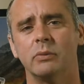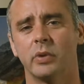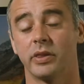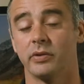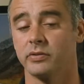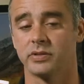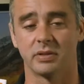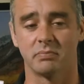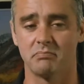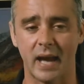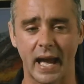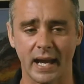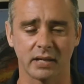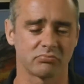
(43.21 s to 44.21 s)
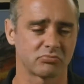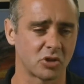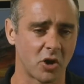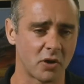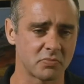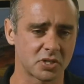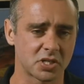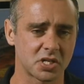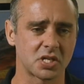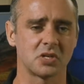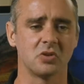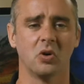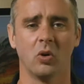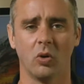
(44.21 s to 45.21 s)
whether it's a Mac, Time
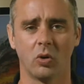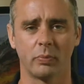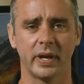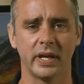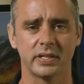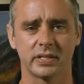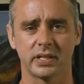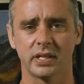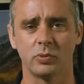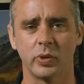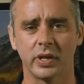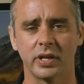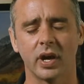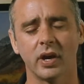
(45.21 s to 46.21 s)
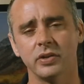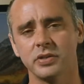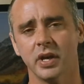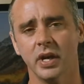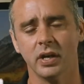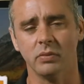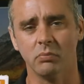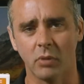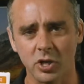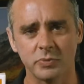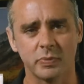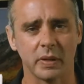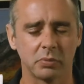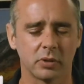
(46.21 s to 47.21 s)
Machine, or PC, Windows.
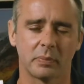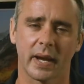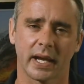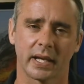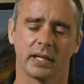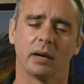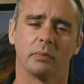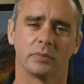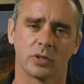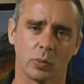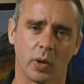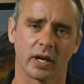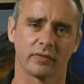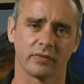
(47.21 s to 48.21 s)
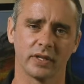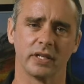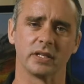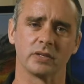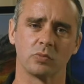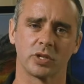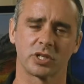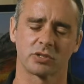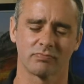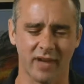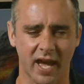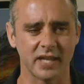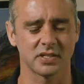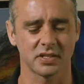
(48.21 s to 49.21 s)
Most people are backing up to one of these, which
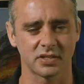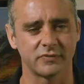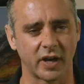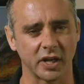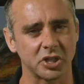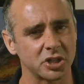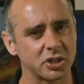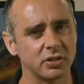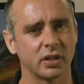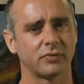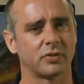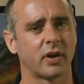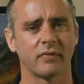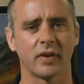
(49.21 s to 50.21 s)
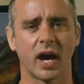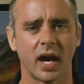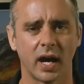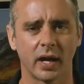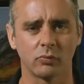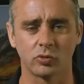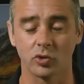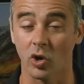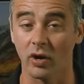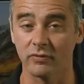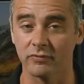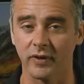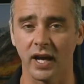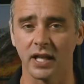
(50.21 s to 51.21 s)
has its function. If you have a hard
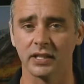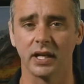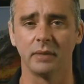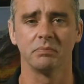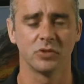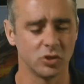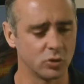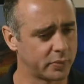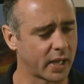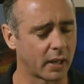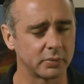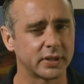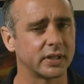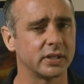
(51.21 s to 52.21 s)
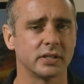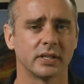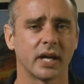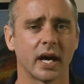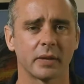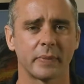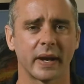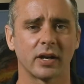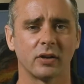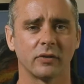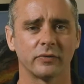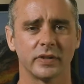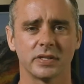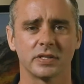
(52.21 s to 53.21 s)
drive failure, you'll be able to get your data back
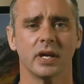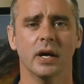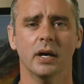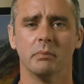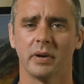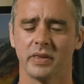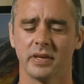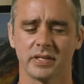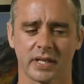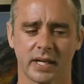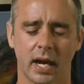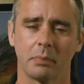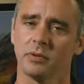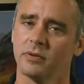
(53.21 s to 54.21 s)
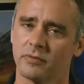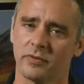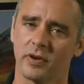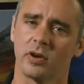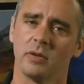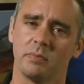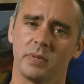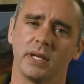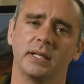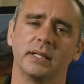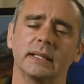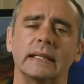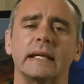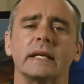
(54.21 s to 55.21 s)
off this, but there's a couple of very big
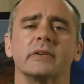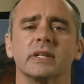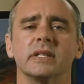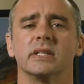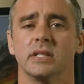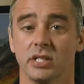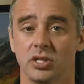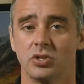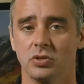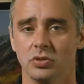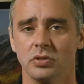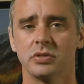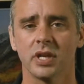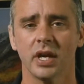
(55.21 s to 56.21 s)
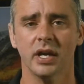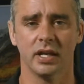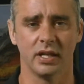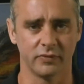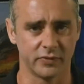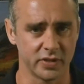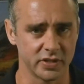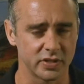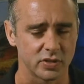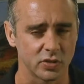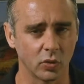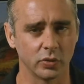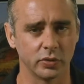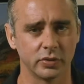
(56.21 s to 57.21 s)
glaring issues if this
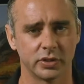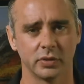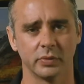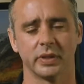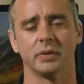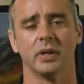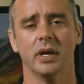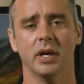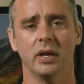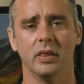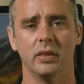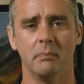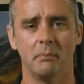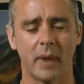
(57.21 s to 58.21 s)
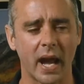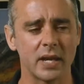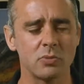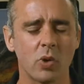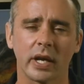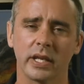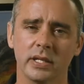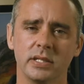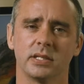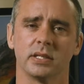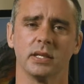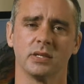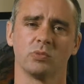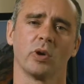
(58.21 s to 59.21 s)
is all you're doing. The main one
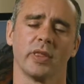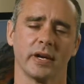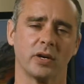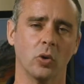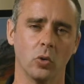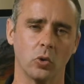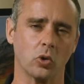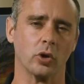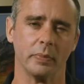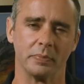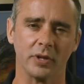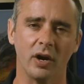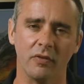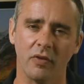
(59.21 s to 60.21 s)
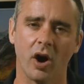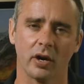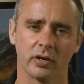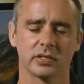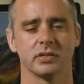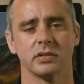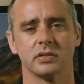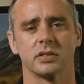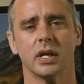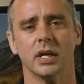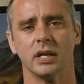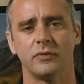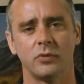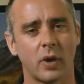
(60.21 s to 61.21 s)
is what they call crypto viruses.
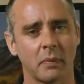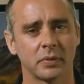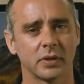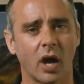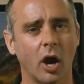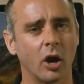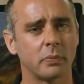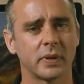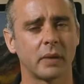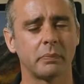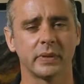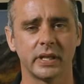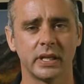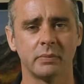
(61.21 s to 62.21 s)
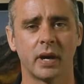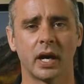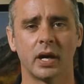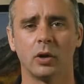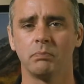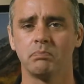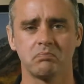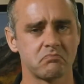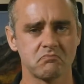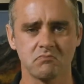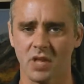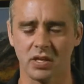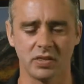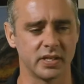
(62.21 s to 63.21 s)
If you happen to open up an email,
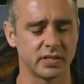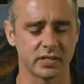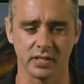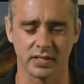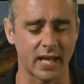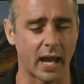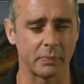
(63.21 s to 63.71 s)
this